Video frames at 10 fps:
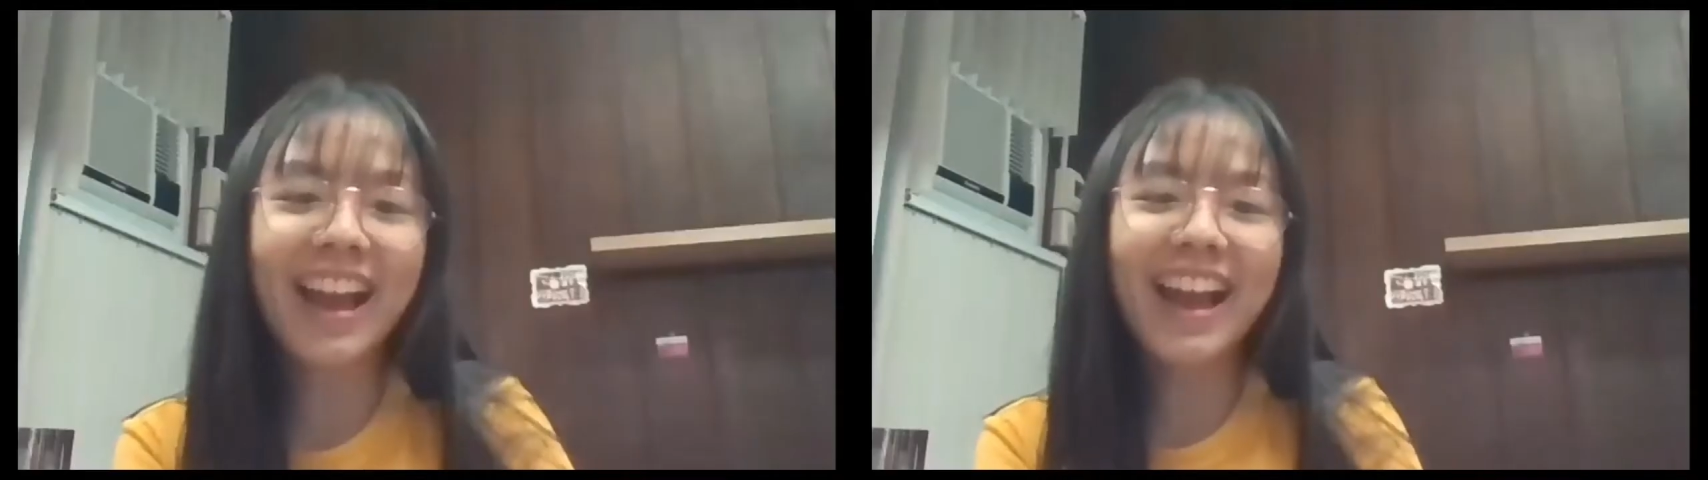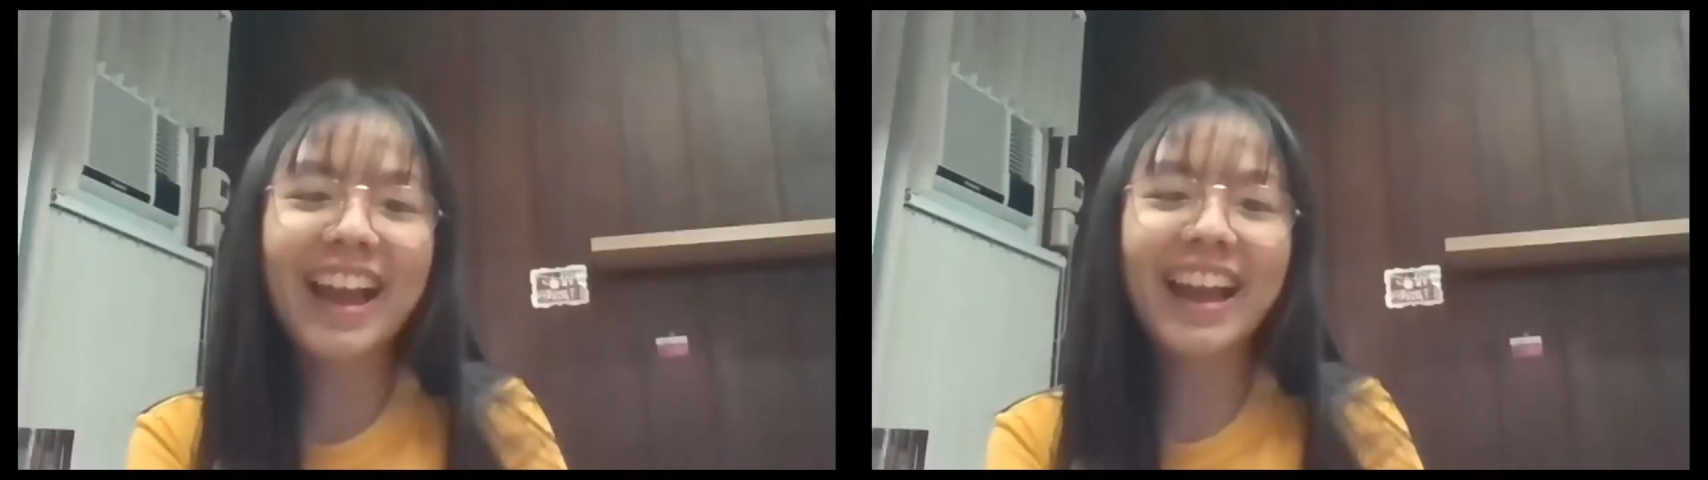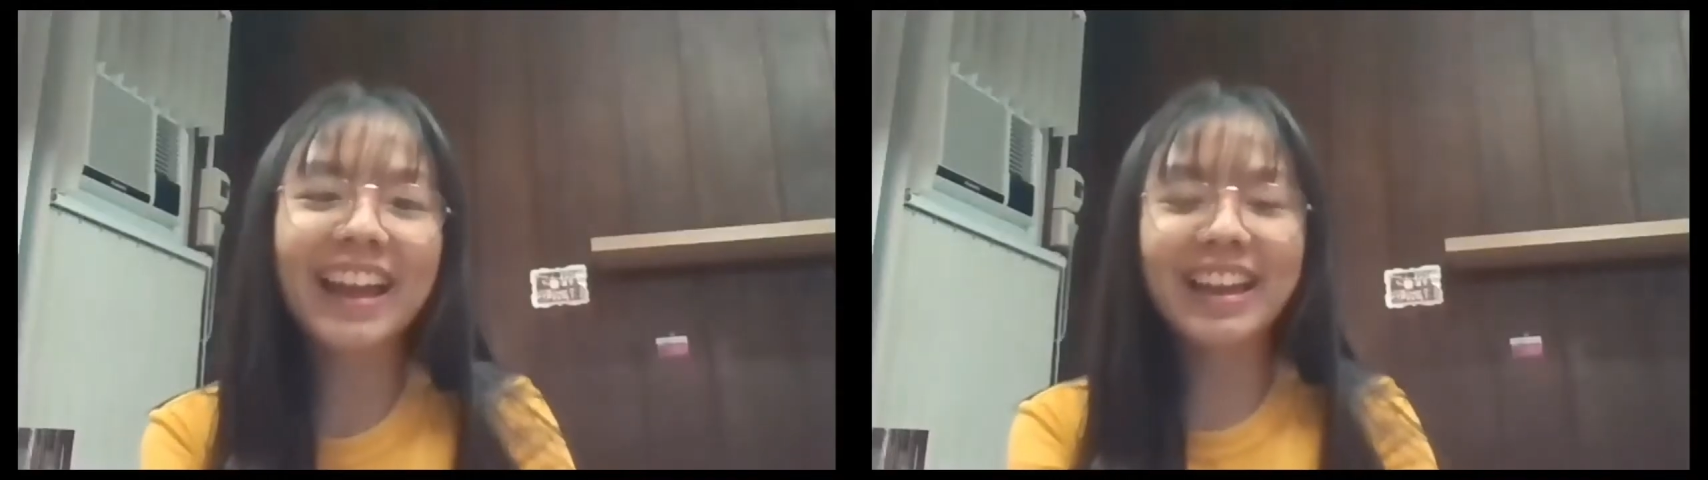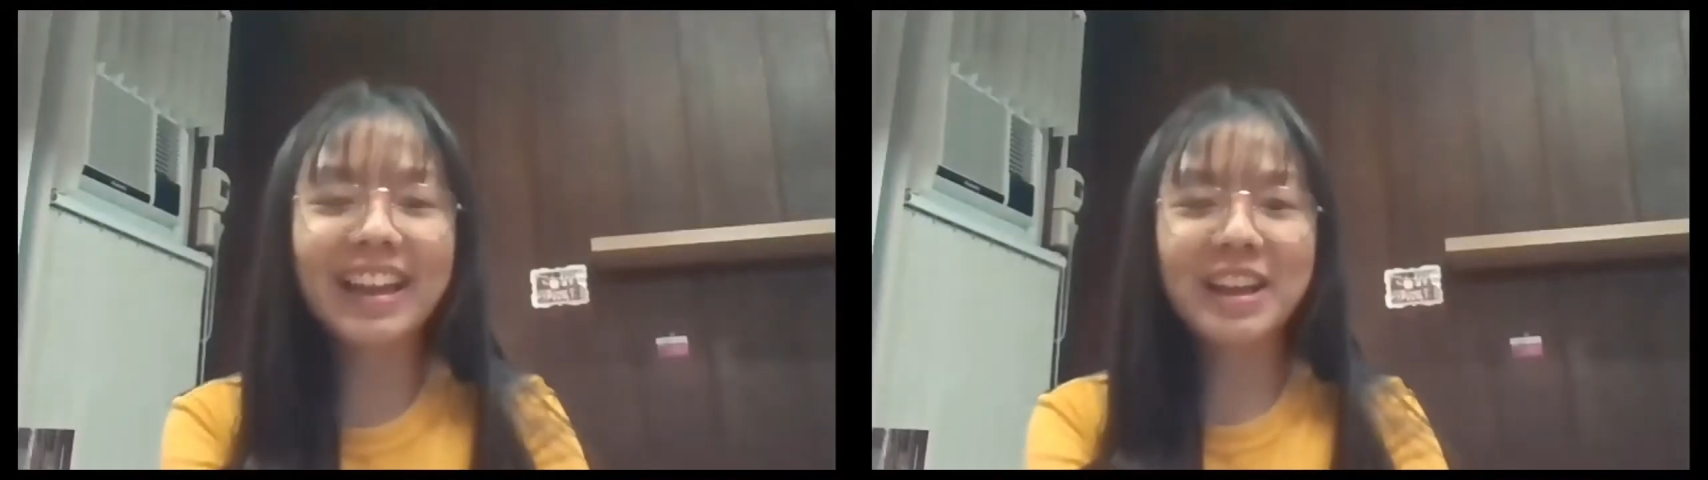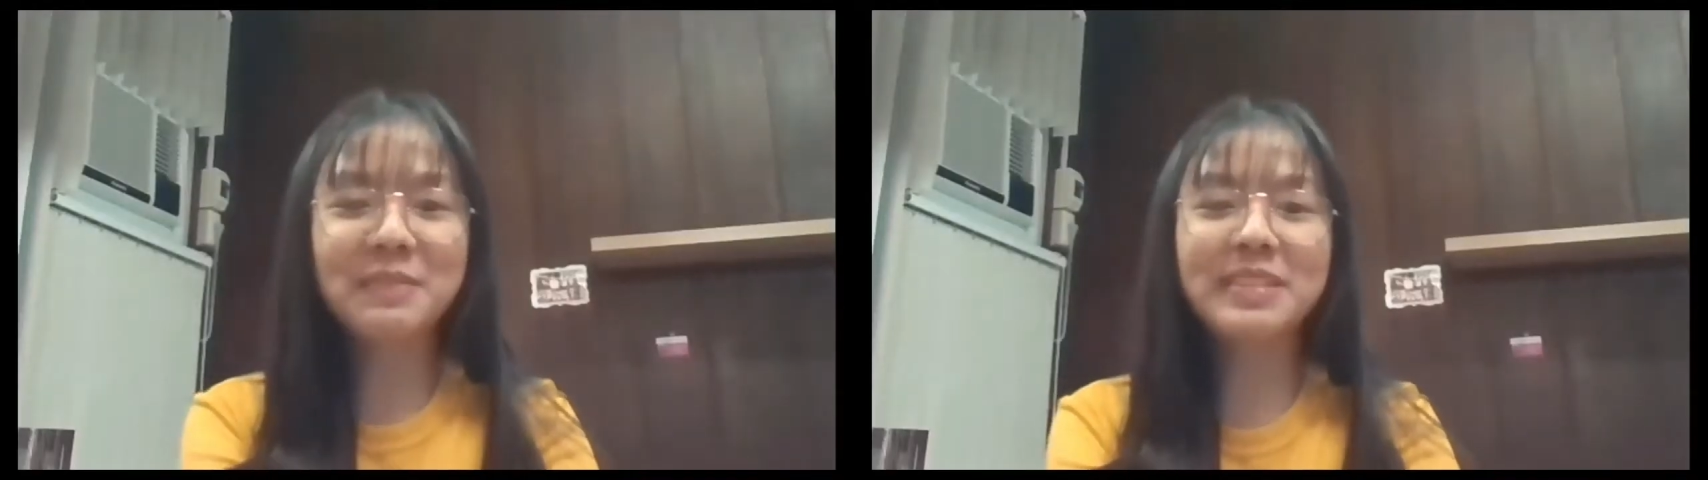Hi,
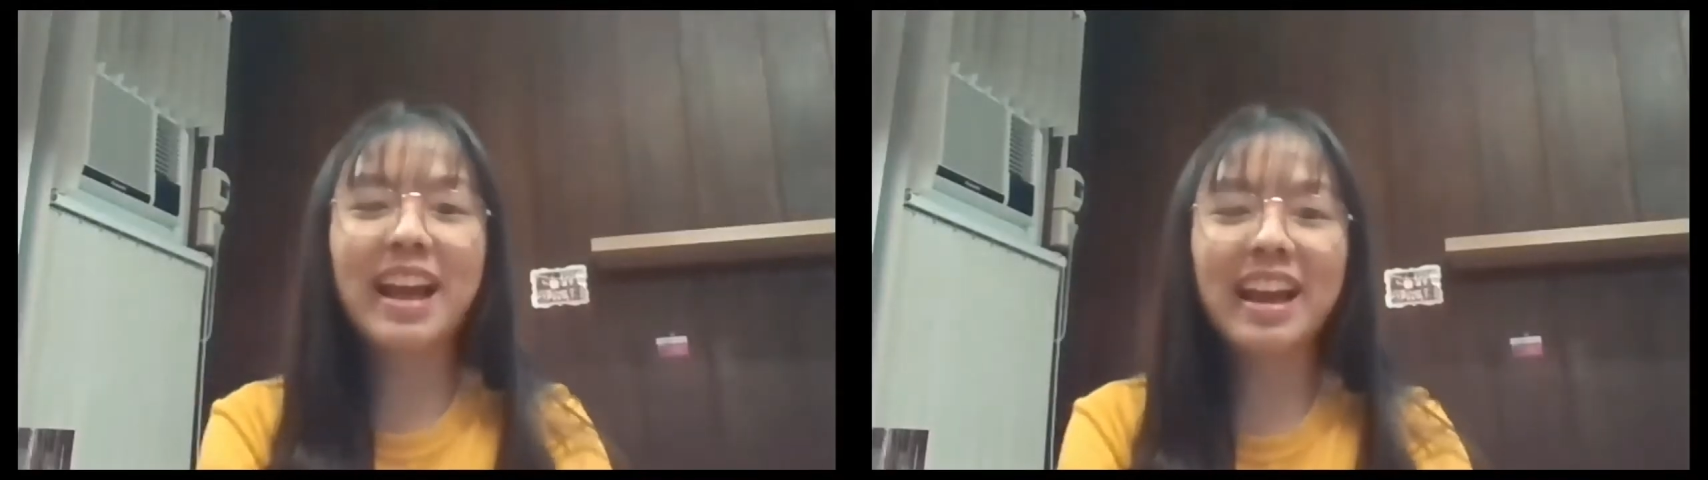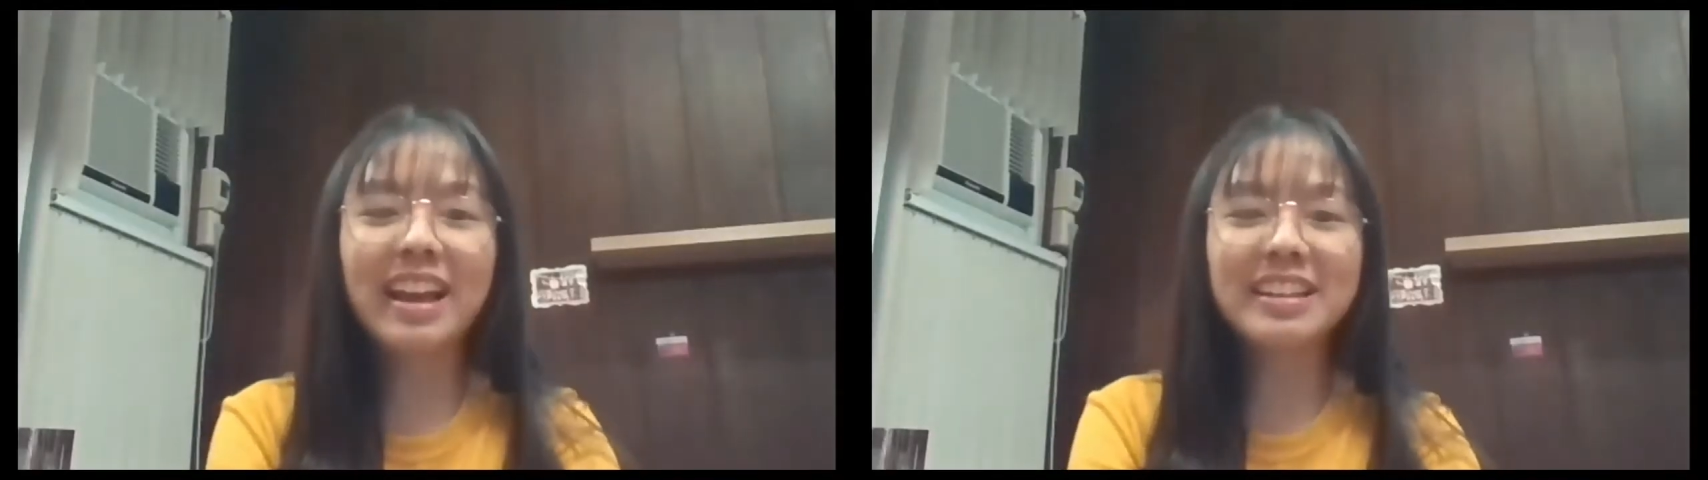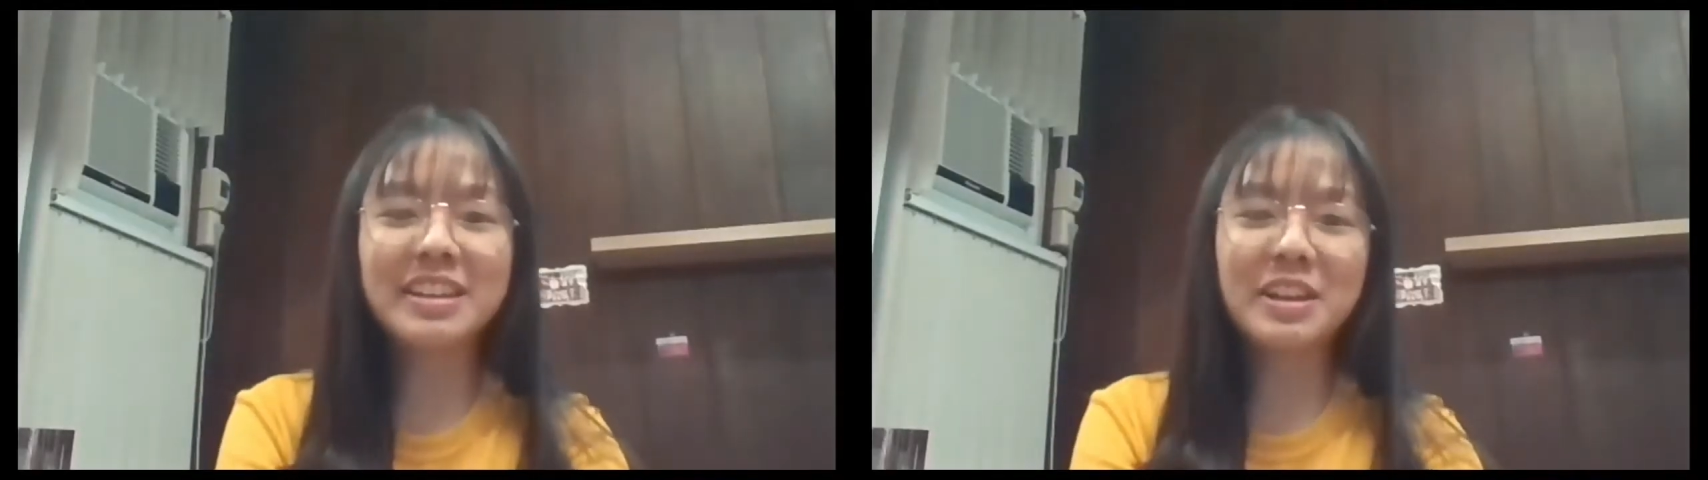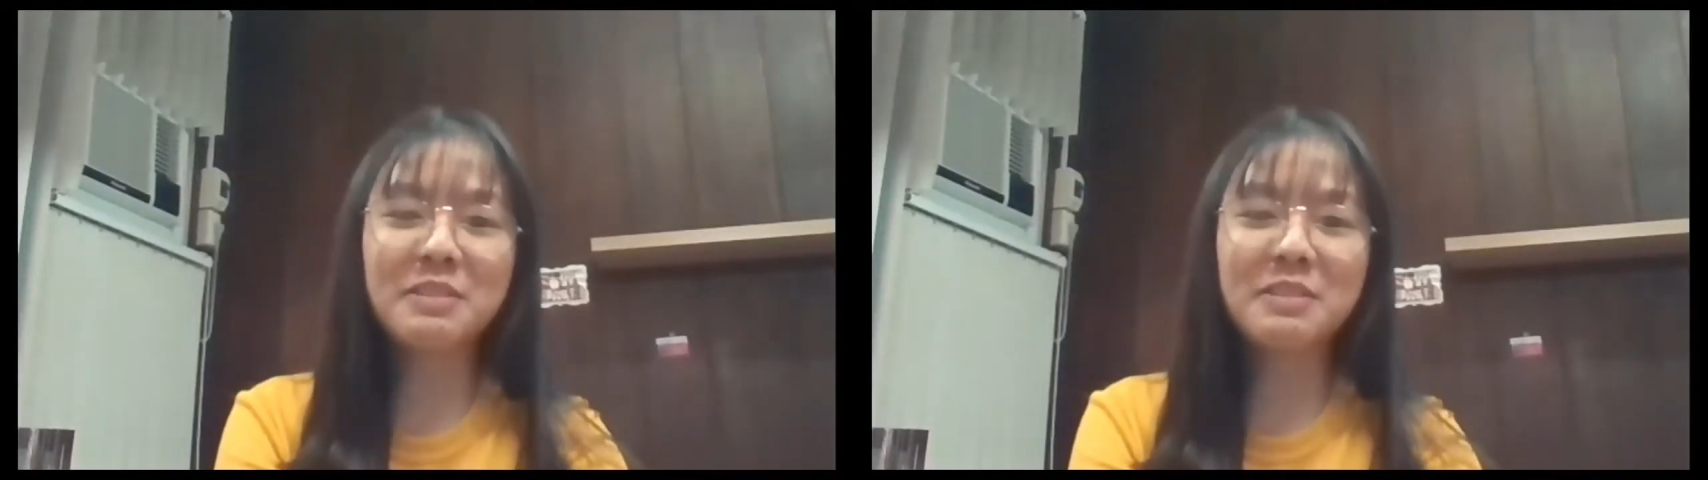I'm Danny.